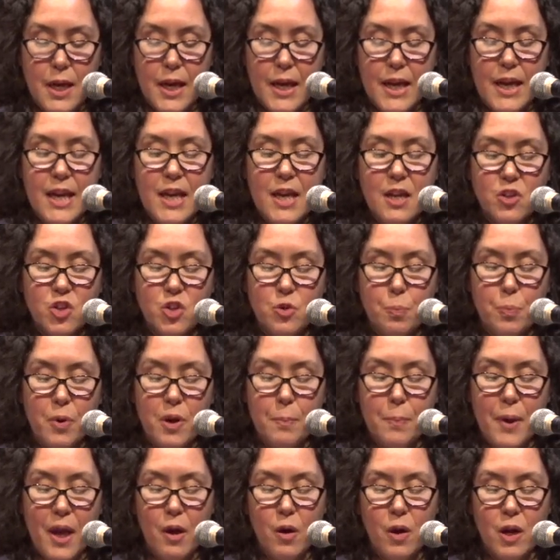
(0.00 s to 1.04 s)
each
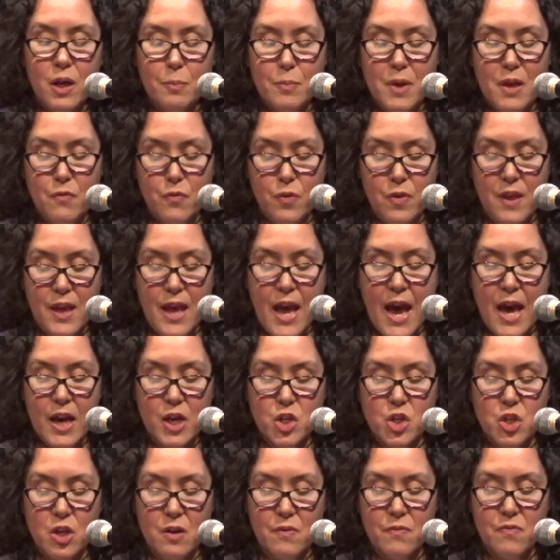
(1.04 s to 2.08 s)
preparing me for the
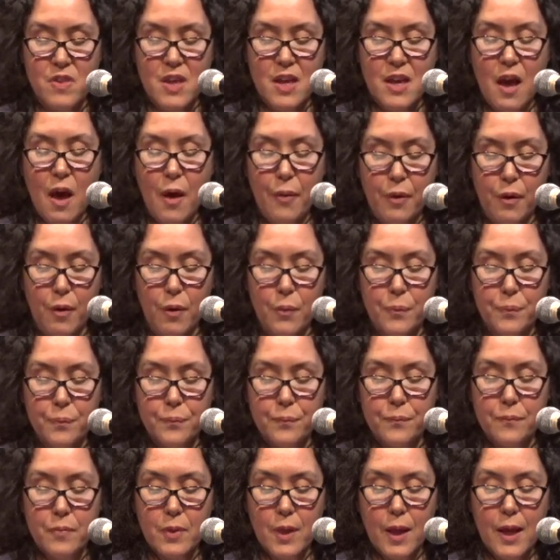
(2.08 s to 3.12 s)
action of the other,
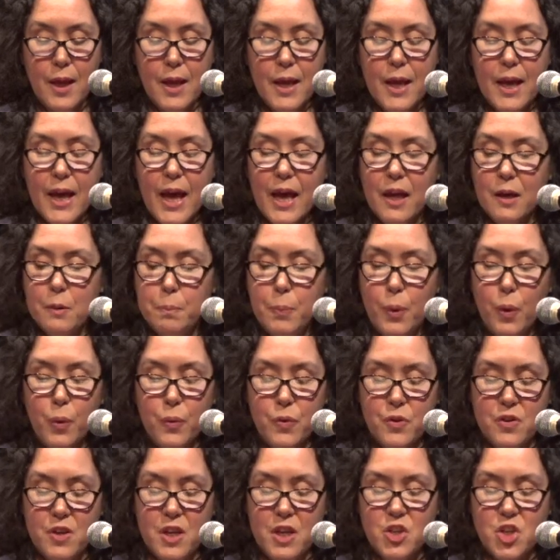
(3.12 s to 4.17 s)
and
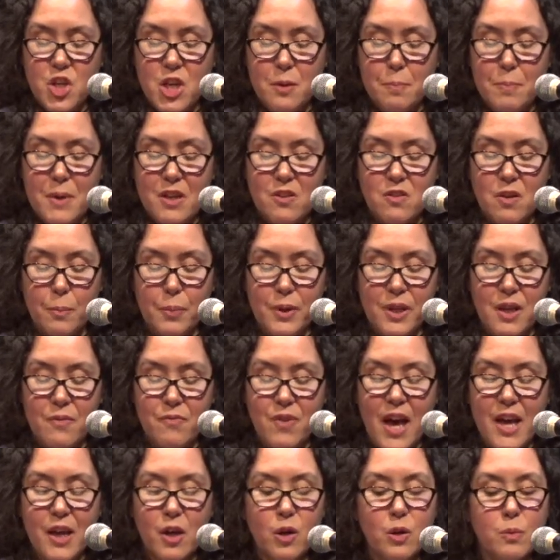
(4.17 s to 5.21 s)
both teaching me to believe
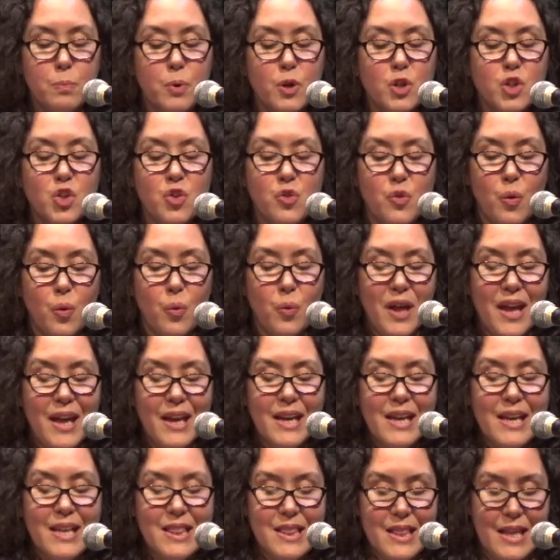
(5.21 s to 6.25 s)
I could push through
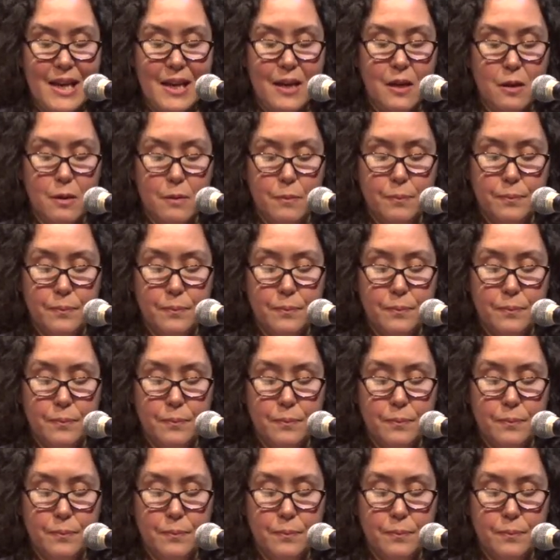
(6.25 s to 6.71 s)
anything.